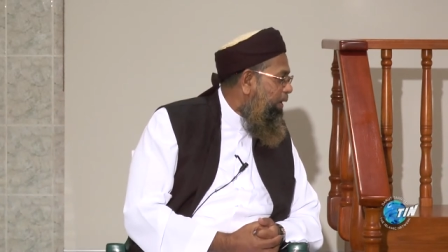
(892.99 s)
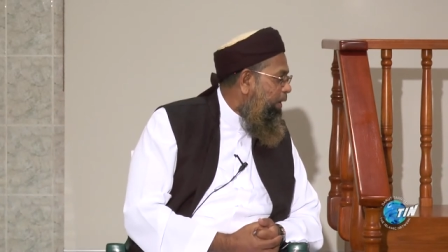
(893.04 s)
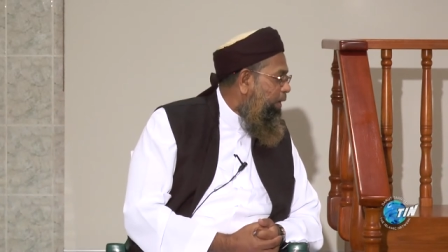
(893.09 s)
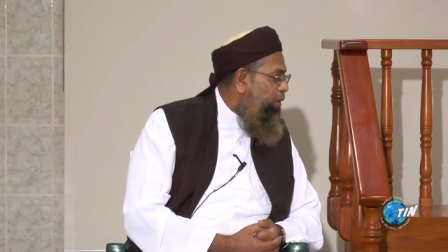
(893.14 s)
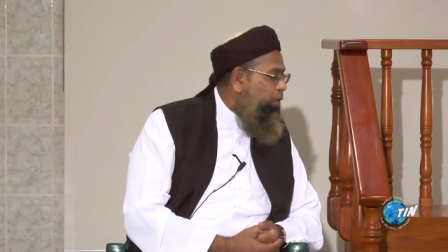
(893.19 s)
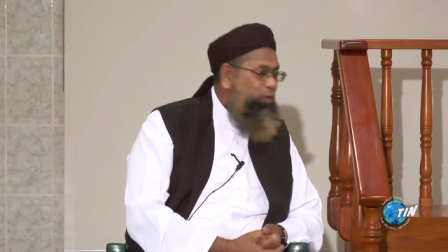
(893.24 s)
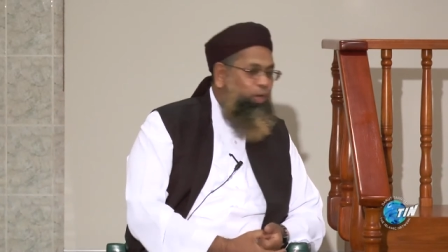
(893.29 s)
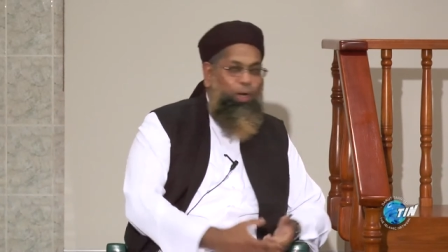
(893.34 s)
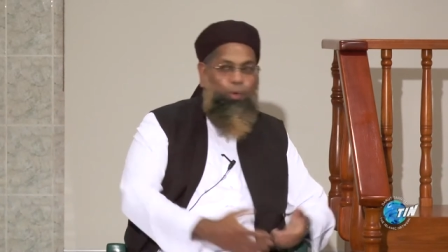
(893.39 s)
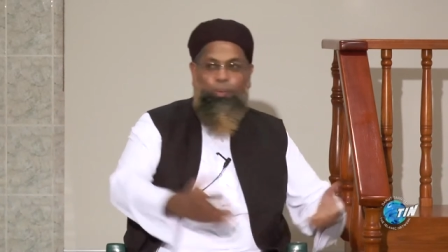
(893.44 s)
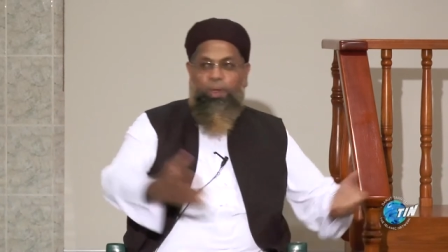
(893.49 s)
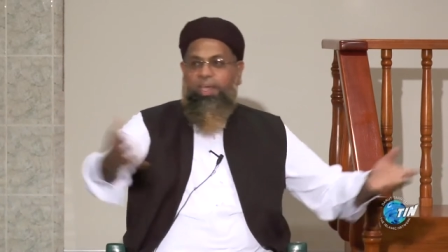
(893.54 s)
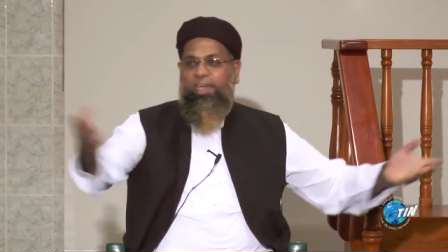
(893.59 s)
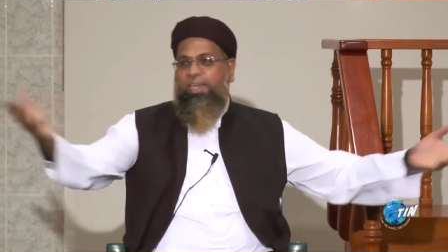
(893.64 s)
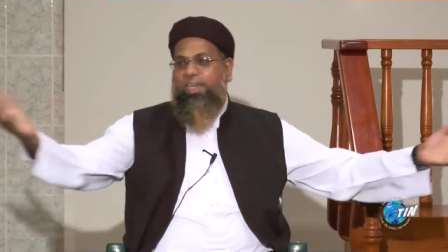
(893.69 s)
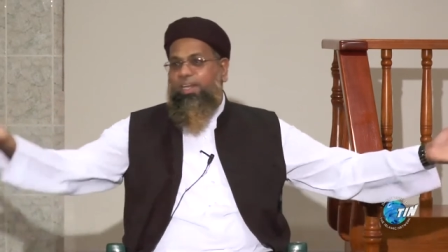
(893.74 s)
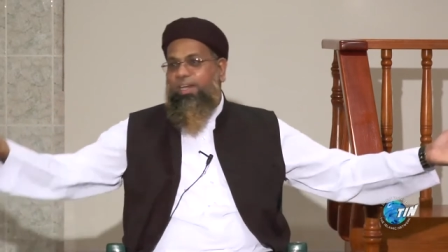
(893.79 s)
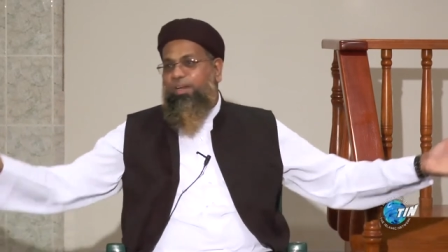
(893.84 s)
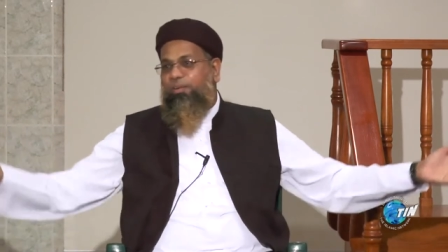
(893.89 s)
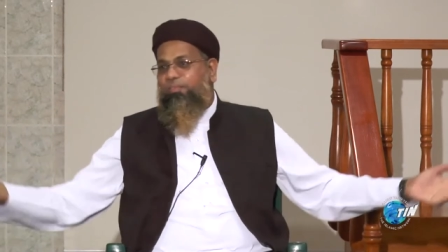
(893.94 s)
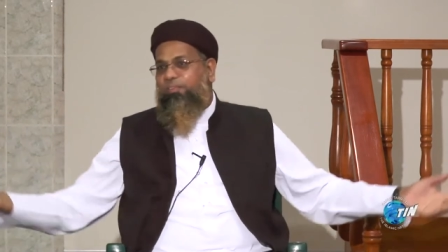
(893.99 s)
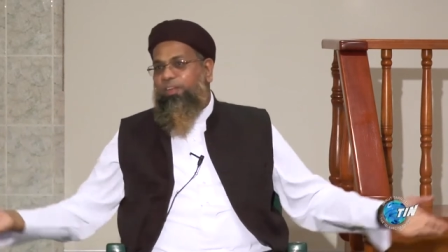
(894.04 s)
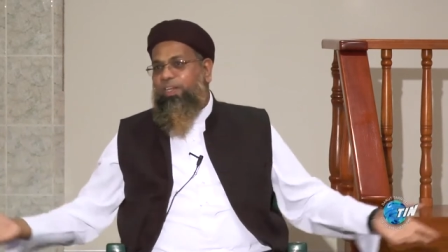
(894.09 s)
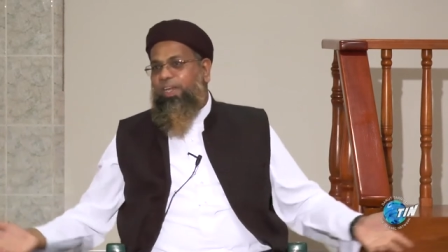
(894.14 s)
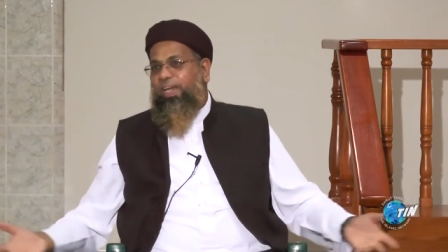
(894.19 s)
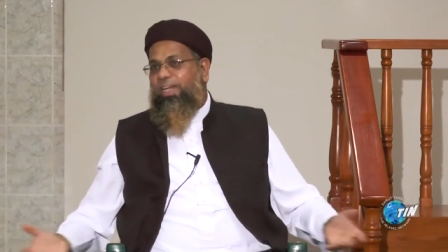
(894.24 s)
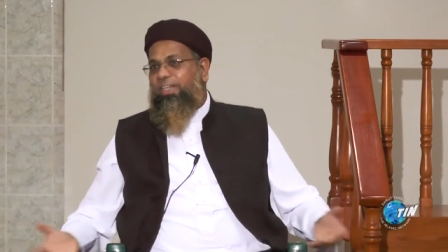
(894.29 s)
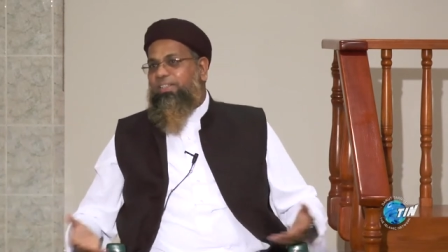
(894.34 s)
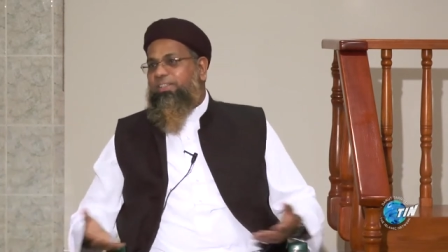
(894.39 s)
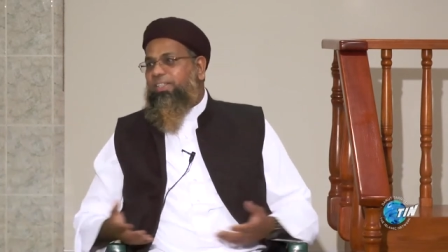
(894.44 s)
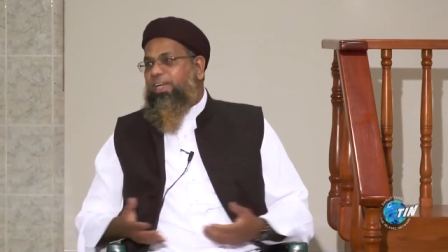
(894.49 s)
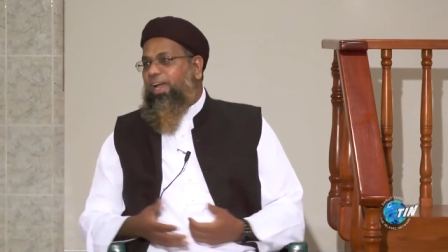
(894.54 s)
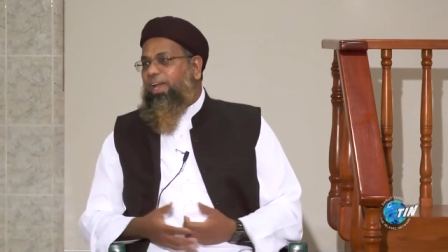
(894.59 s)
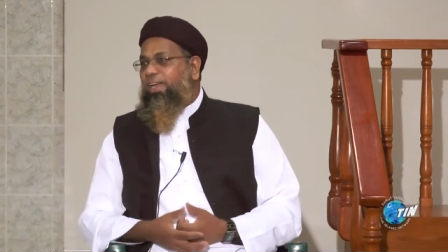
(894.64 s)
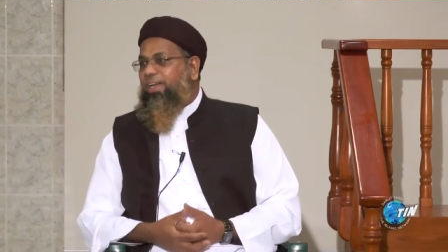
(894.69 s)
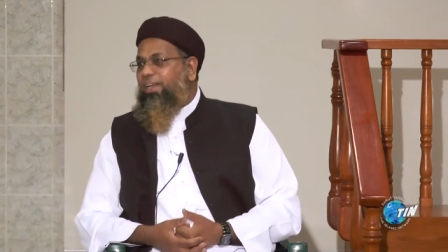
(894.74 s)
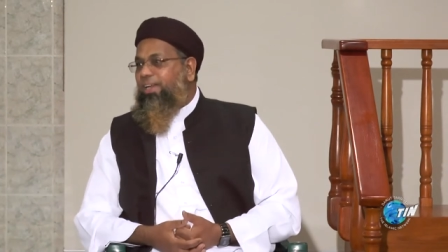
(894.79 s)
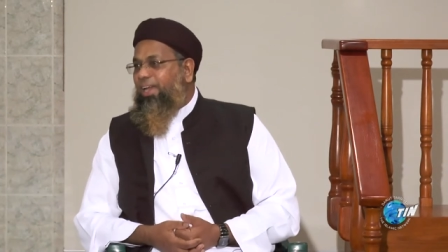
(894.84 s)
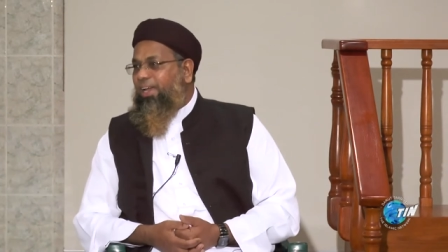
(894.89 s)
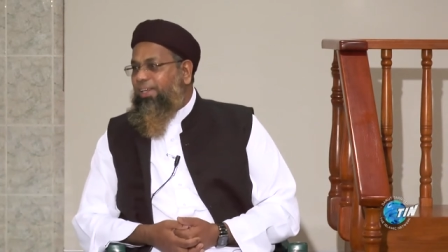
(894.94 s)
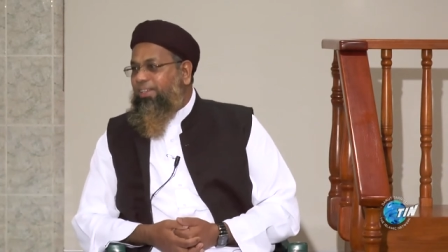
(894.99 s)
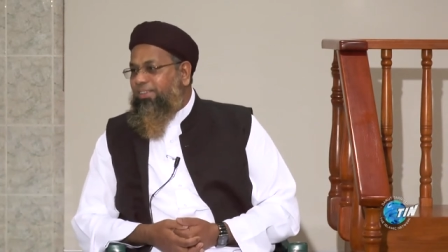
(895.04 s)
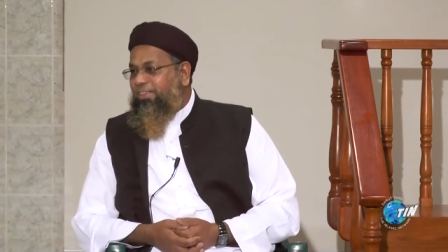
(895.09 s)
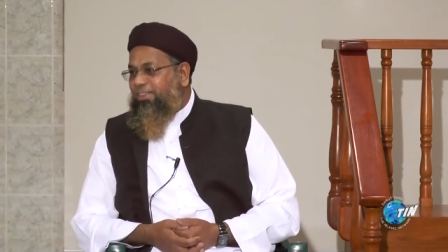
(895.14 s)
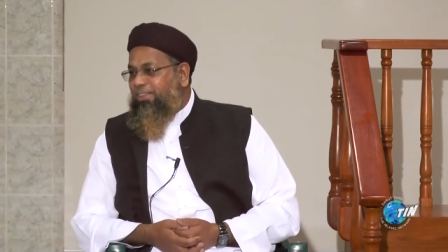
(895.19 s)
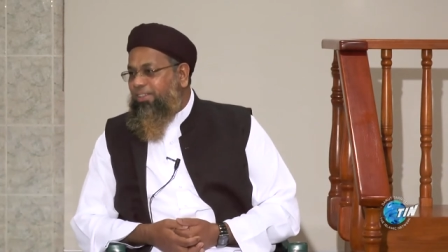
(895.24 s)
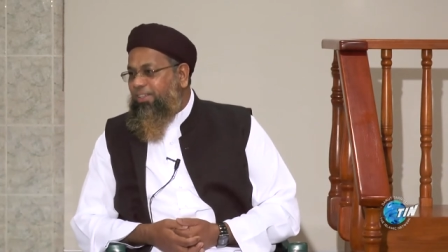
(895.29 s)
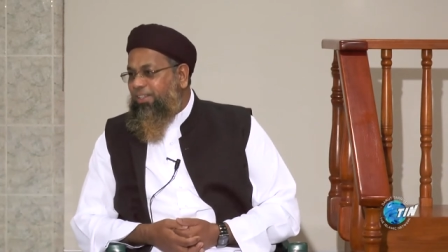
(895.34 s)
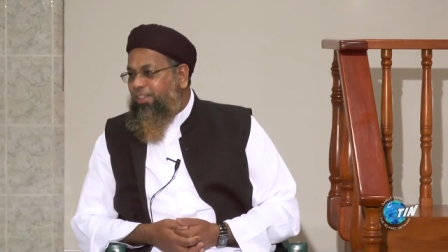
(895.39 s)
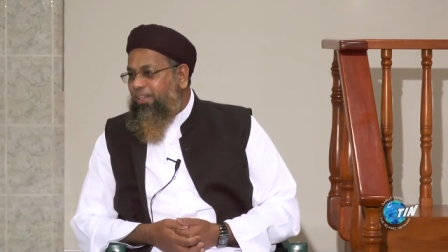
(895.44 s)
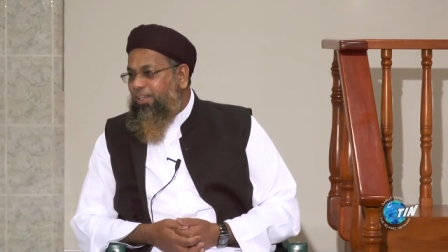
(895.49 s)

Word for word: You are waking up for the entire night.